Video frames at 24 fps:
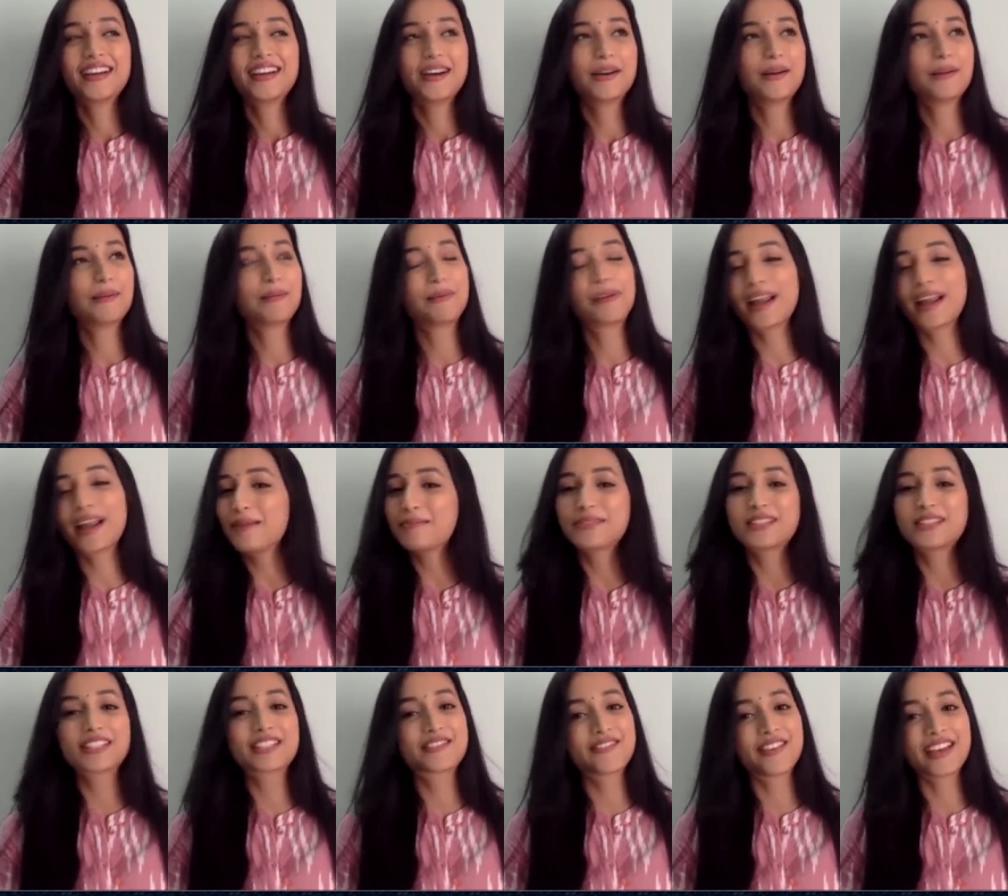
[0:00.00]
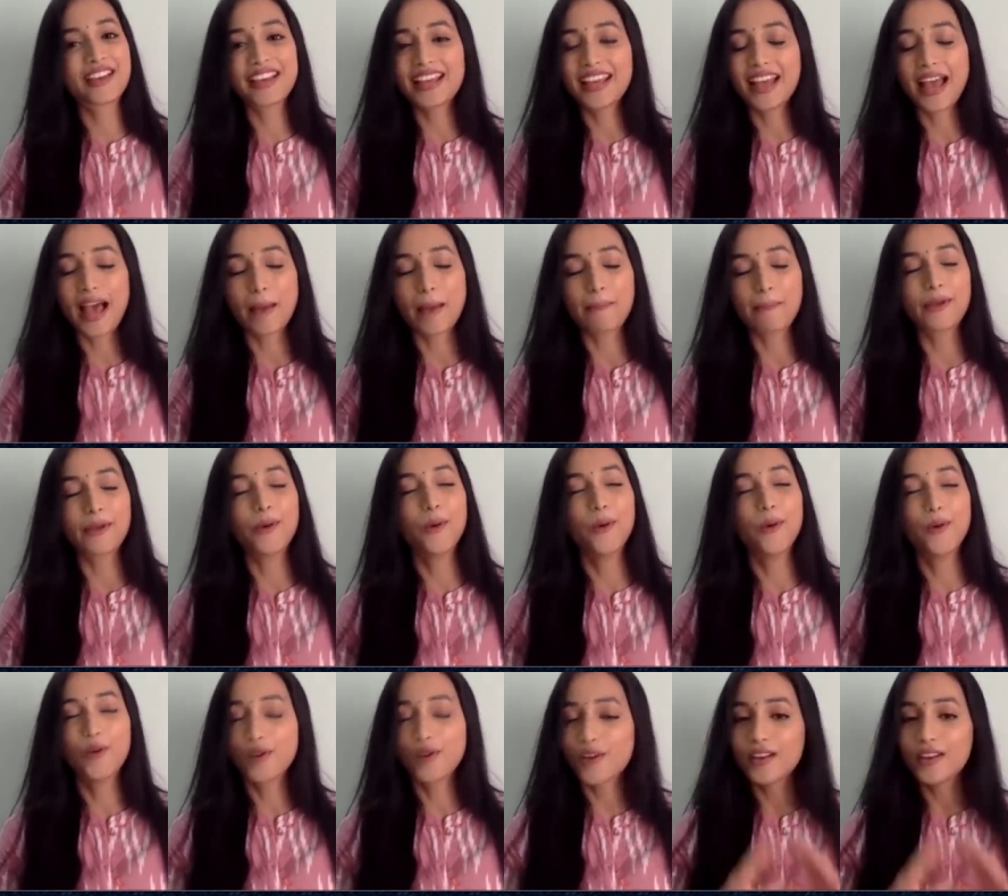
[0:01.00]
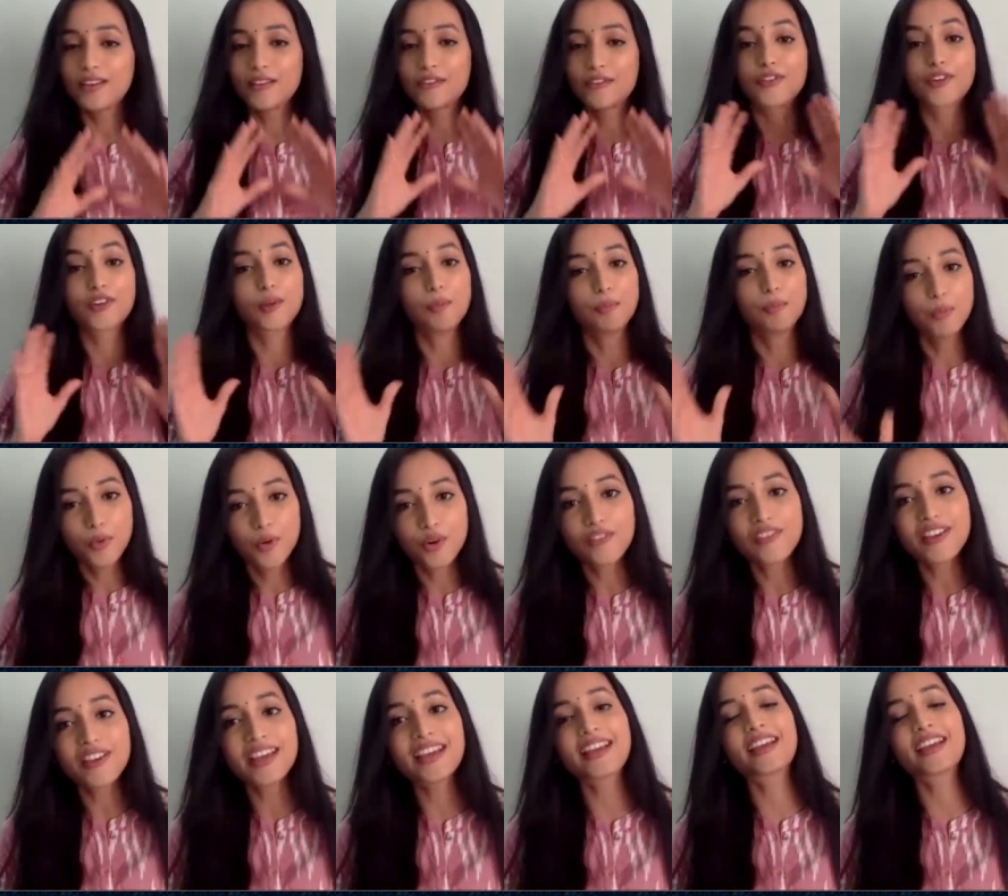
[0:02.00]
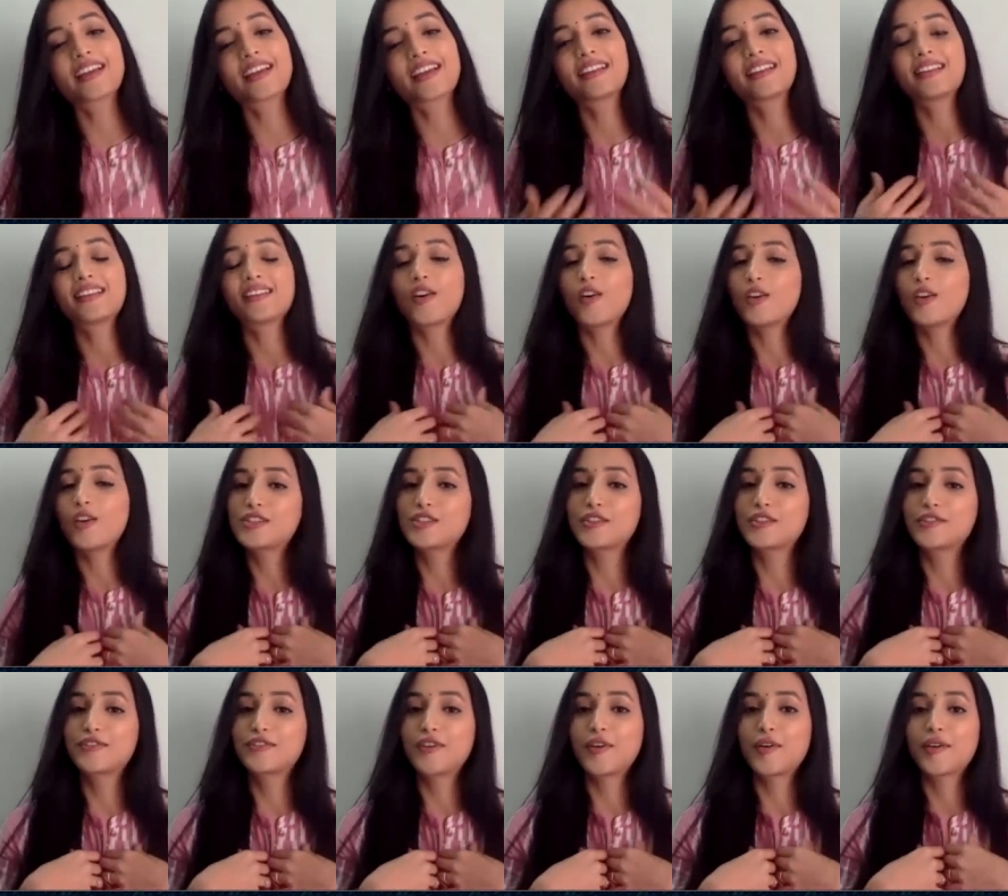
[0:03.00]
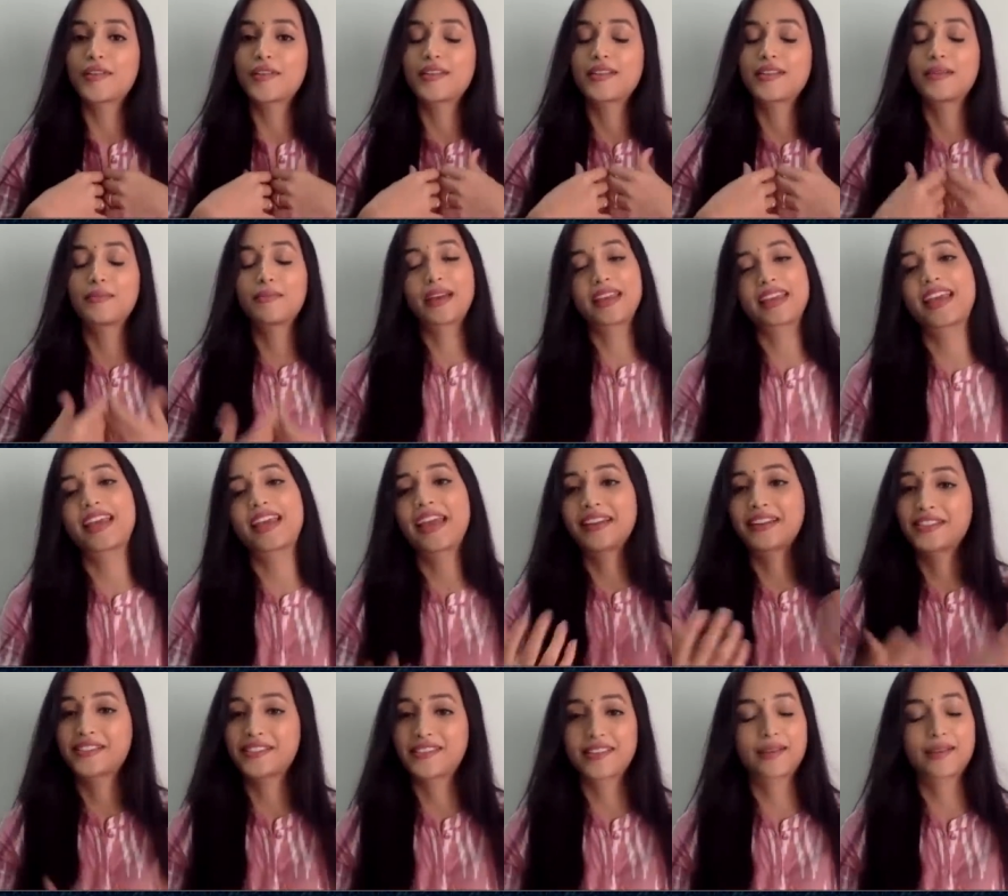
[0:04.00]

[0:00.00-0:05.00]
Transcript: But I'm just very happy overall for the movie and also for my character.